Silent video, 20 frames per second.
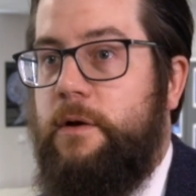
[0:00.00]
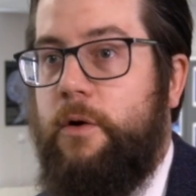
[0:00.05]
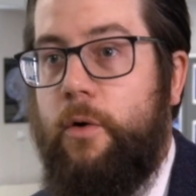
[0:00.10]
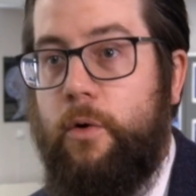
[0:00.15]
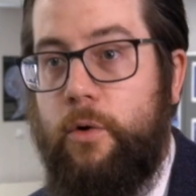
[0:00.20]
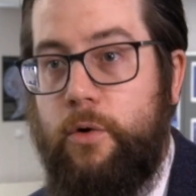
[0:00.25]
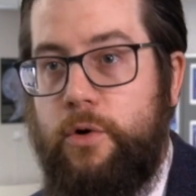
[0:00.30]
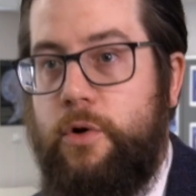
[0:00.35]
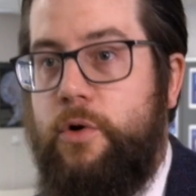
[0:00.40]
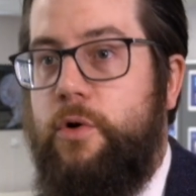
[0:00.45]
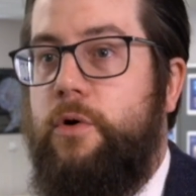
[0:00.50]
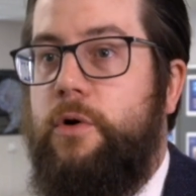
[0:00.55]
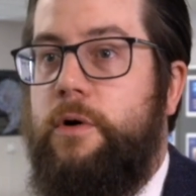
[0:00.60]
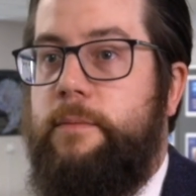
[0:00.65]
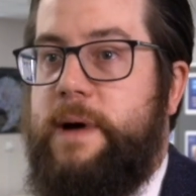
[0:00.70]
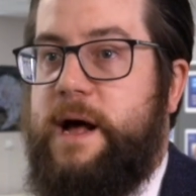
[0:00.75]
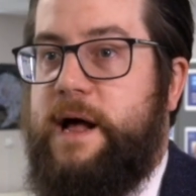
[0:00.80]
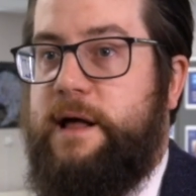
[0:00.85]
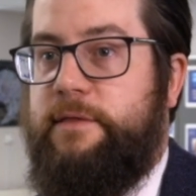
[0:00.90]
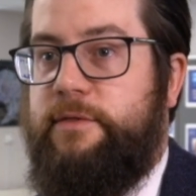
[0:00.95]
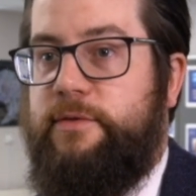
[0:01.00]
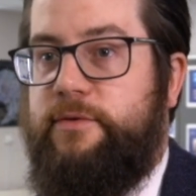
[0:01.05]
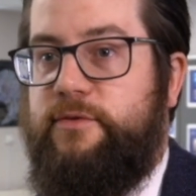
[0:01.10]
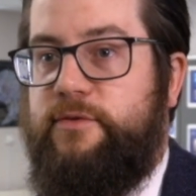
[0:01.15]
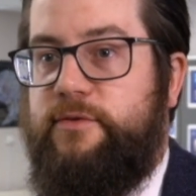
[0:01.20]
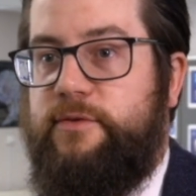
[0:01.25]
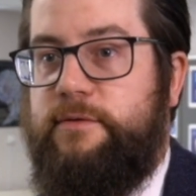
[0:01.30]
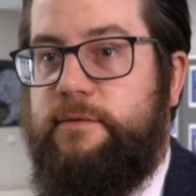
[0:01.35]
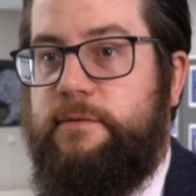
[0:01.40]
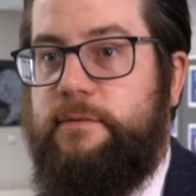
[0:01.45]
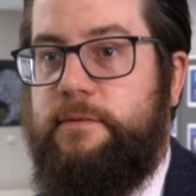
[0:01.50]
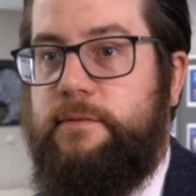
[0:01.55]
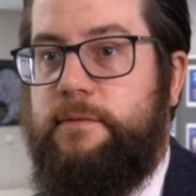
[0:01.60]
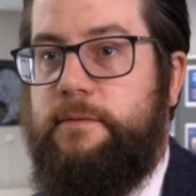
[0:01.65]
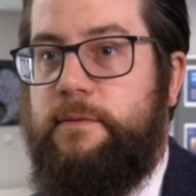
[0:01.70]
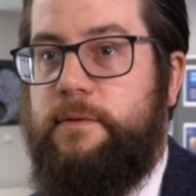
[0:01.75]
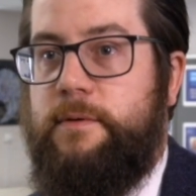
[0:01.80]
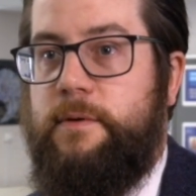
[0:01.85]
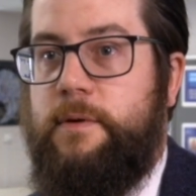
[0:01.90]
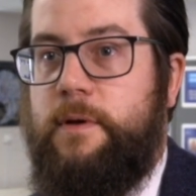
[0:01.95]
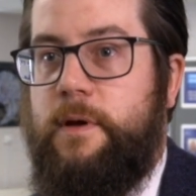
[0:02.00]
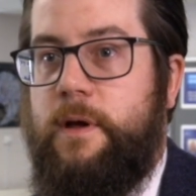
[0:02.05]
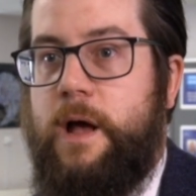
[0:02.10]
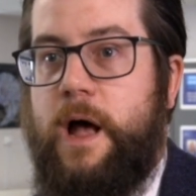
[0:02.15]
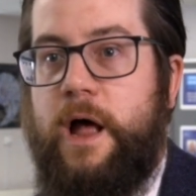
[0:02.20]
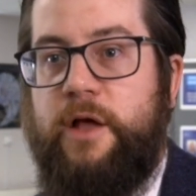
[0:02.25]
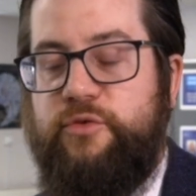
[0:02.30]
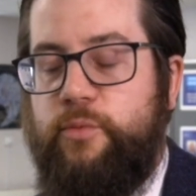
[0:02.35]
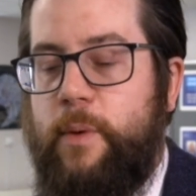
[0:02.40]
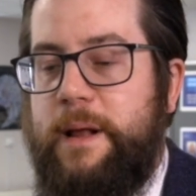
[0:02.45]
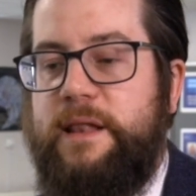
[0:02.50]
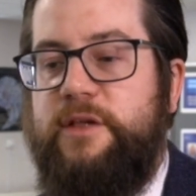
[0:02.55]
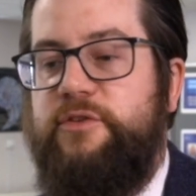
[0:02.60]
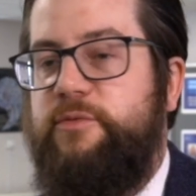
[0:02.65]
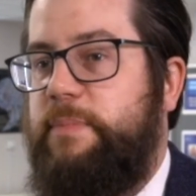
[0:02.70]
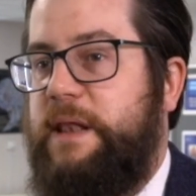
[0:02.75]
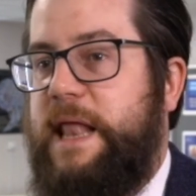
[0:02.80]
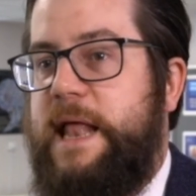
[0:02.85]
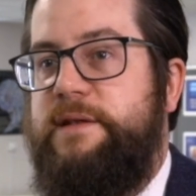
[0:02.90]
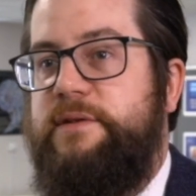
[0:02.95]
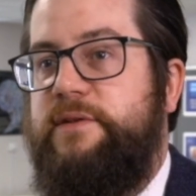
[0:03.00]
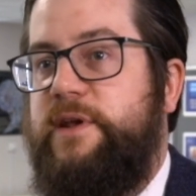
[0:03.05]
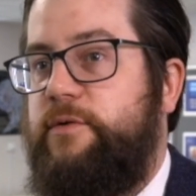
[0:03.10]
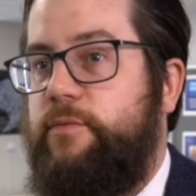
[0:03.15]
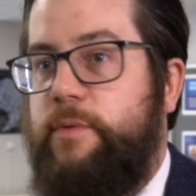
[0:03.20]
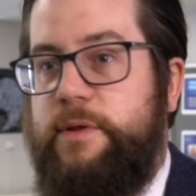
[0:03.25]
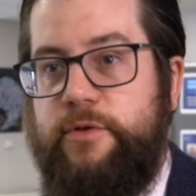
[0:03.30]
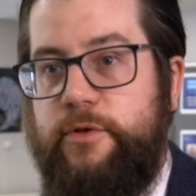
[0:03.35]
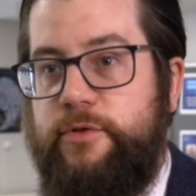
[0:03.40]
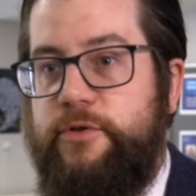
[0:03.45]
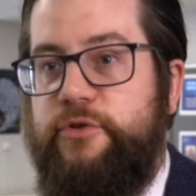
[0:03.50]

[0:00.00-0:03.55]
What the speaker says: or core maths, as well as blended with other